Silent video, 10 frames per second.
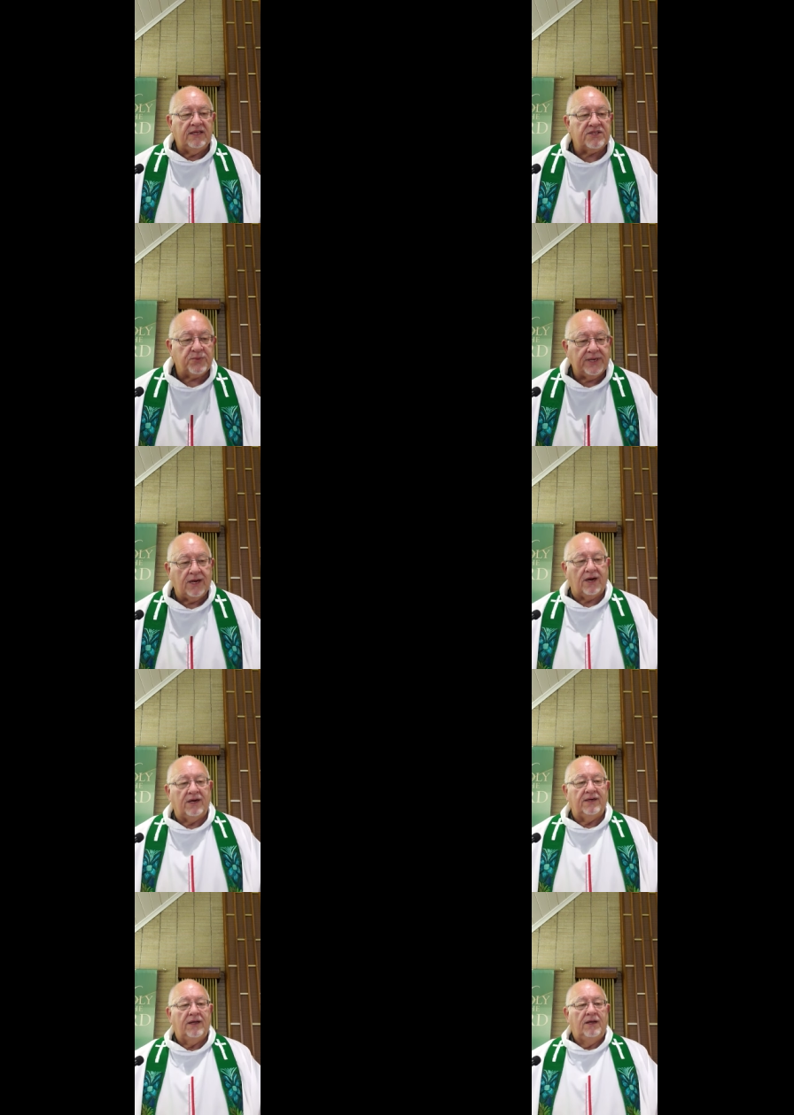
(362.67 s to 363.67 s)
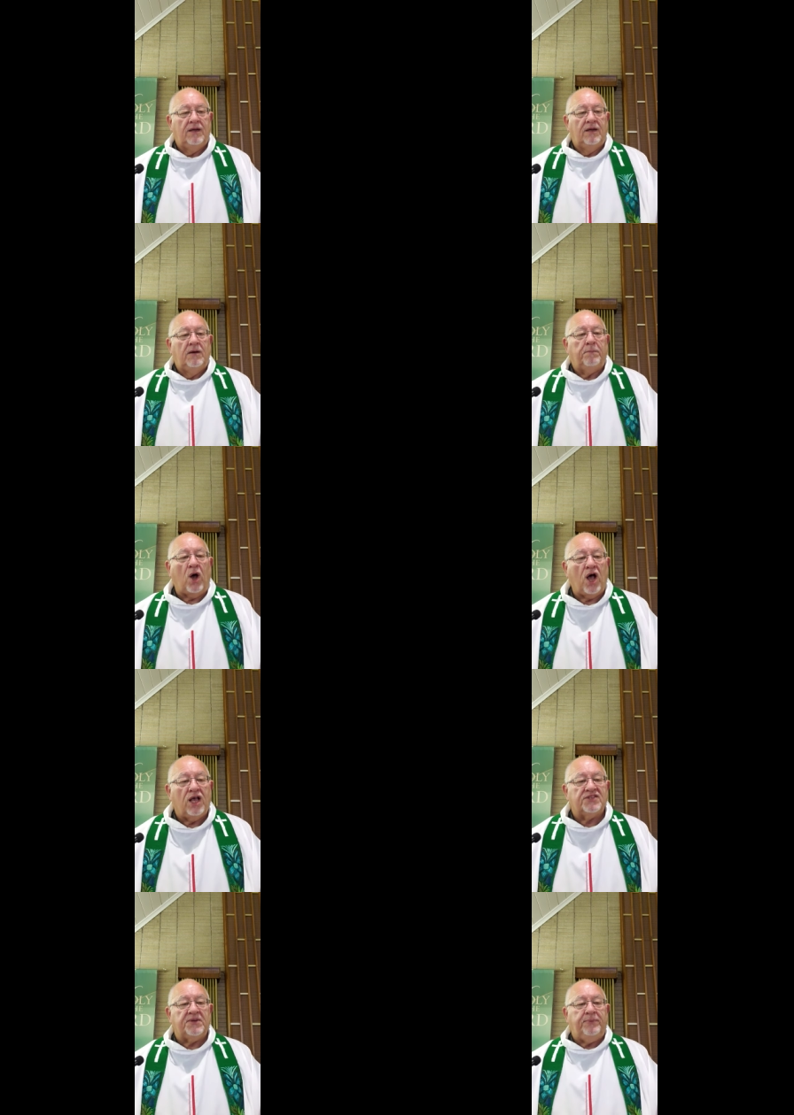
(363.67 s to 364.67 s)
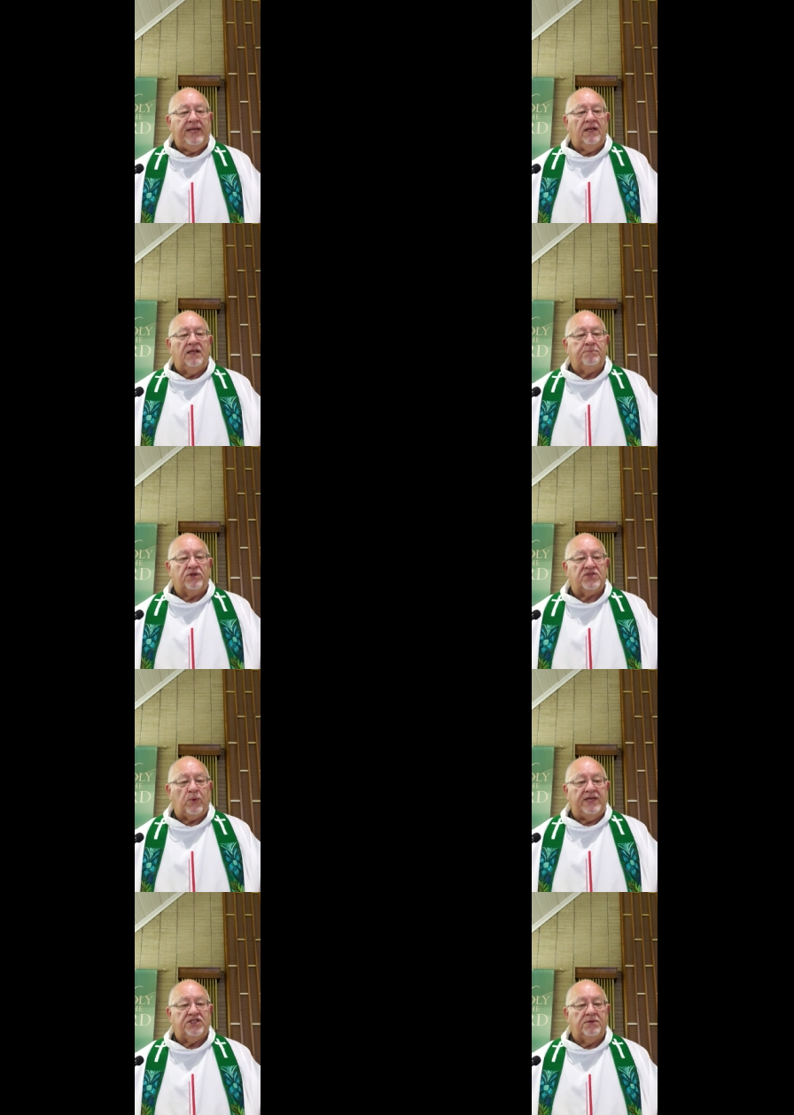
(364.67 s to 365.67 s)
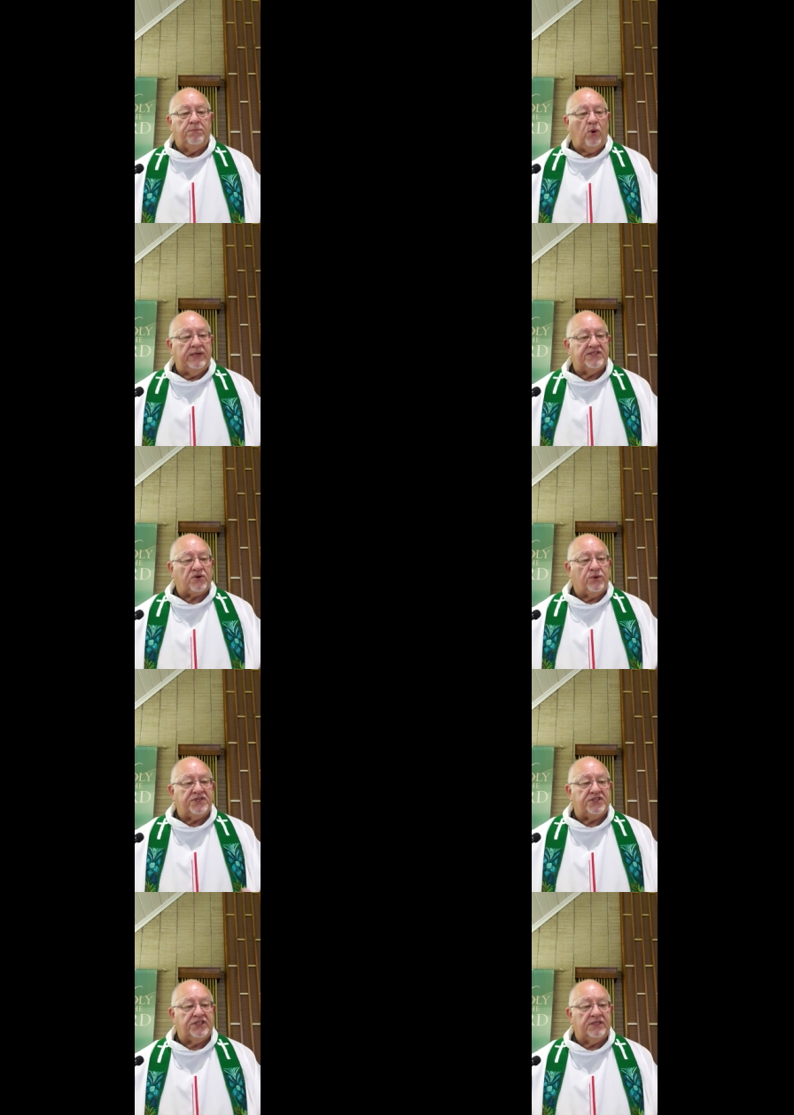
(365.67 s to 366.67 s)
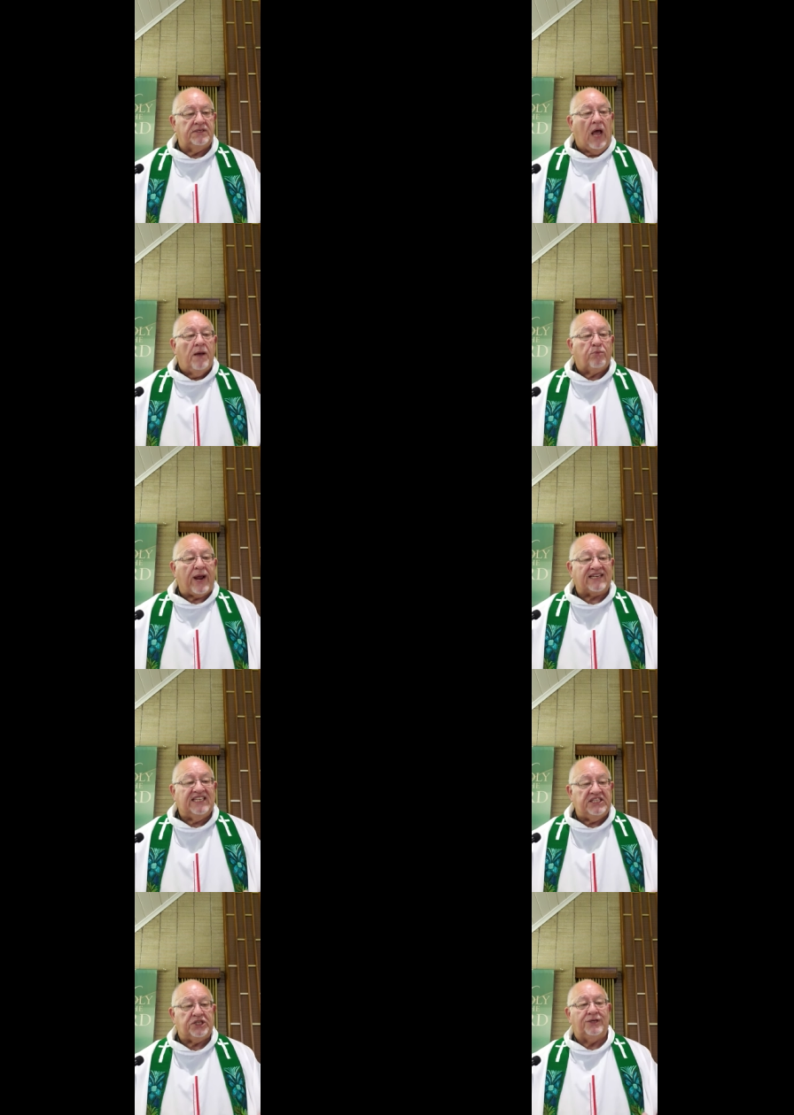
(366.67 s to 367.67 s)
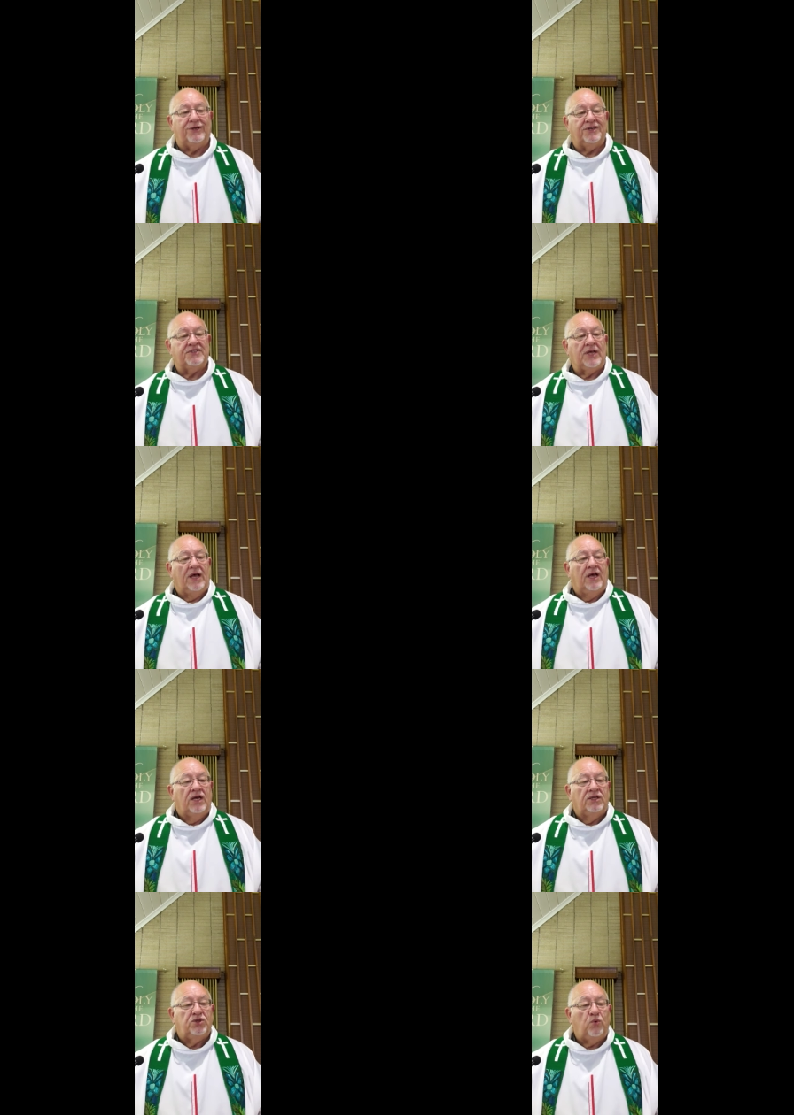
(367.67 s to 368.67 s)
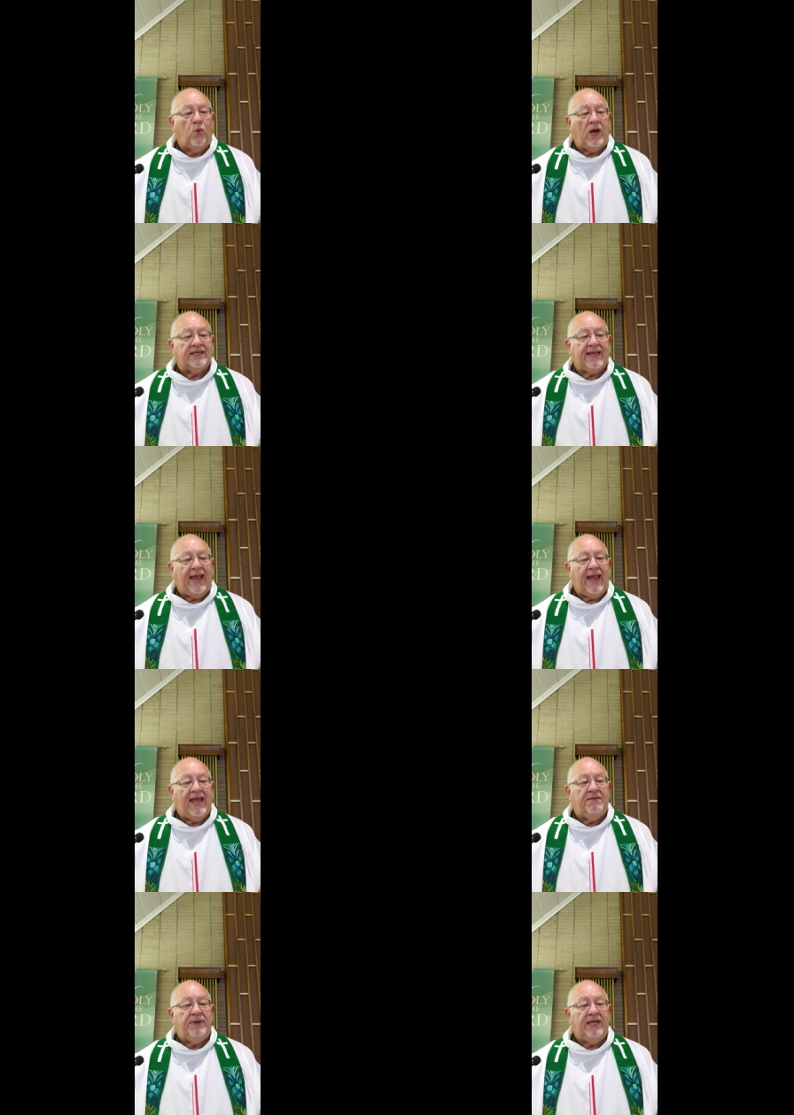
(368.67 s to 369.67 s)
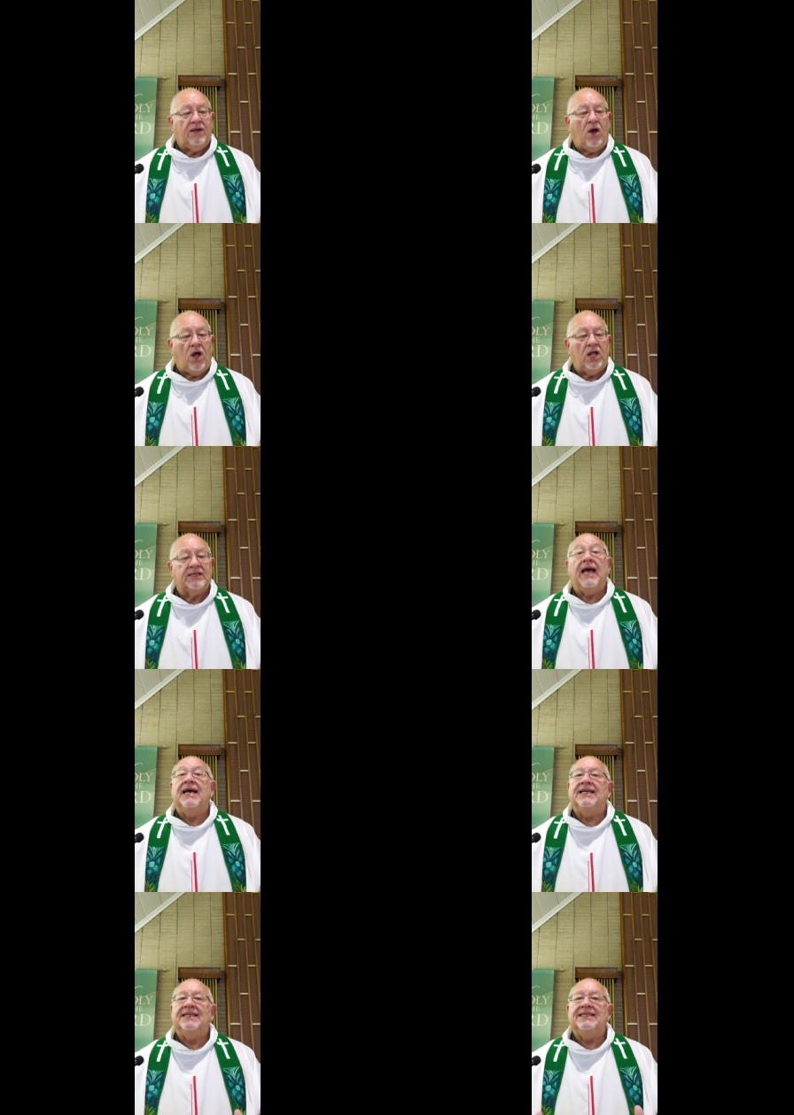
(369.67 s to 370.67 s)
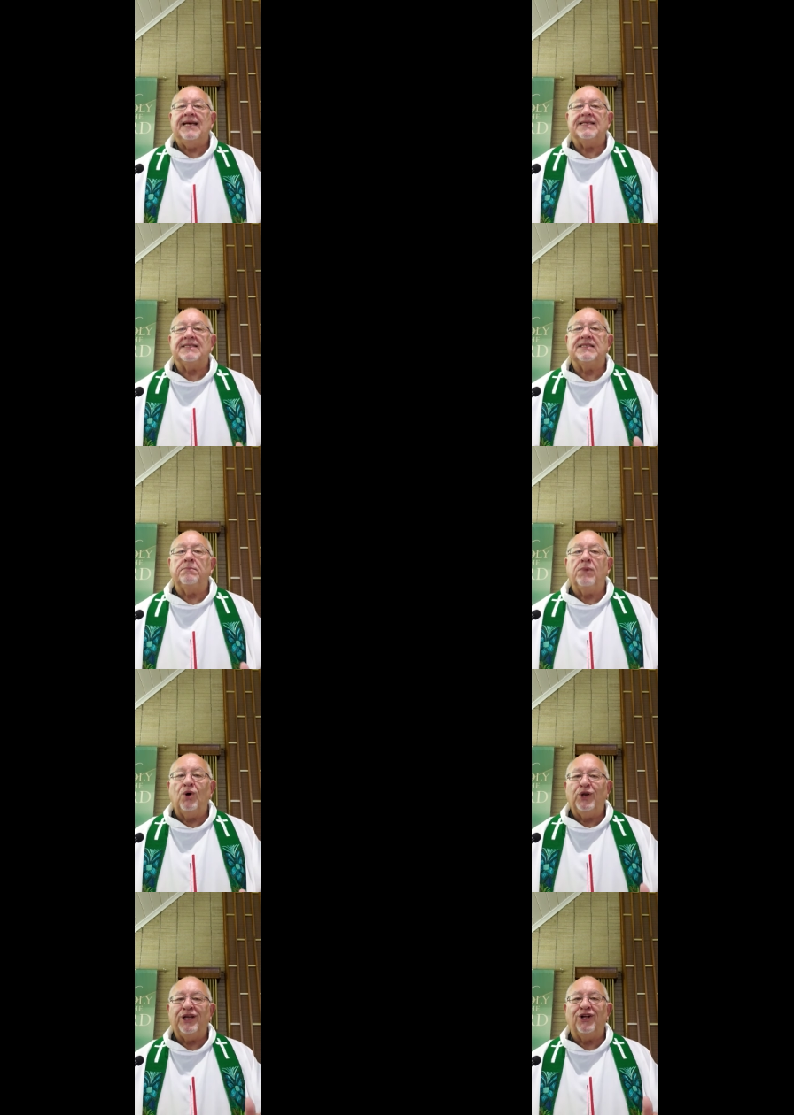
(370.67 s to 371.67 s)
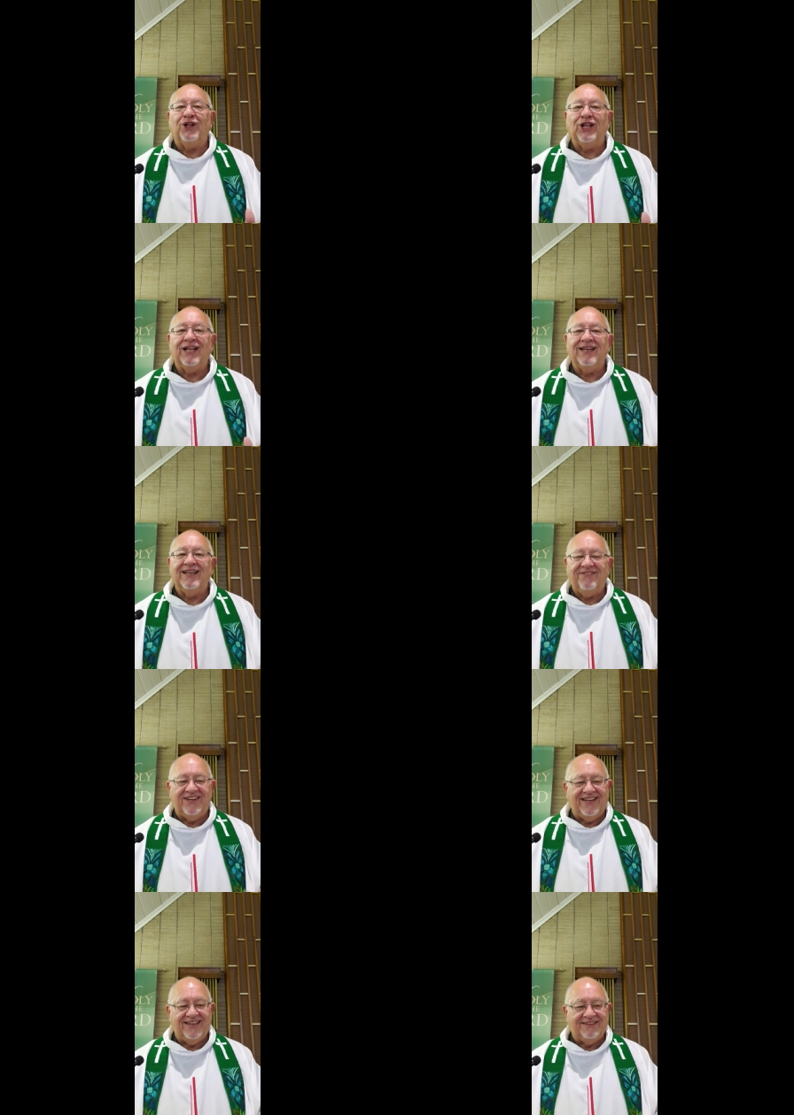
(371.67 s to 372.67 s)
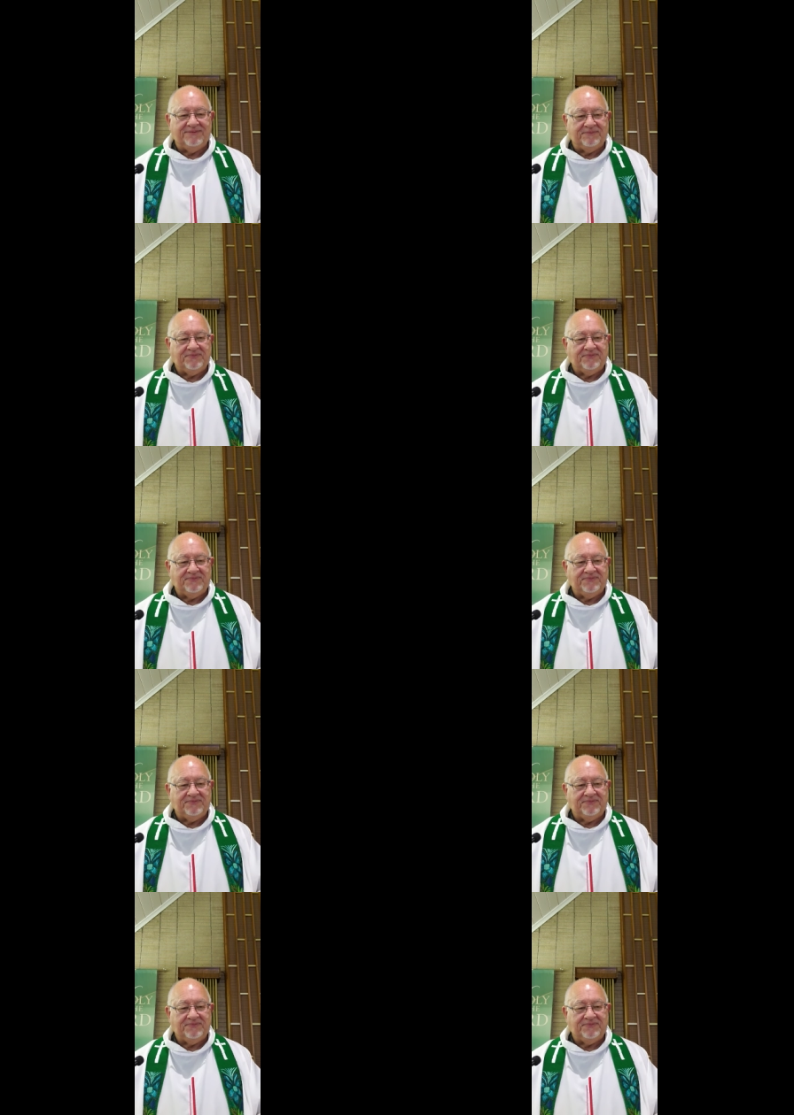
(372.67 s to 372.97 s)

this regard, Paul's appeal and persuasion points Christian practitioners to what can be called testimonial living.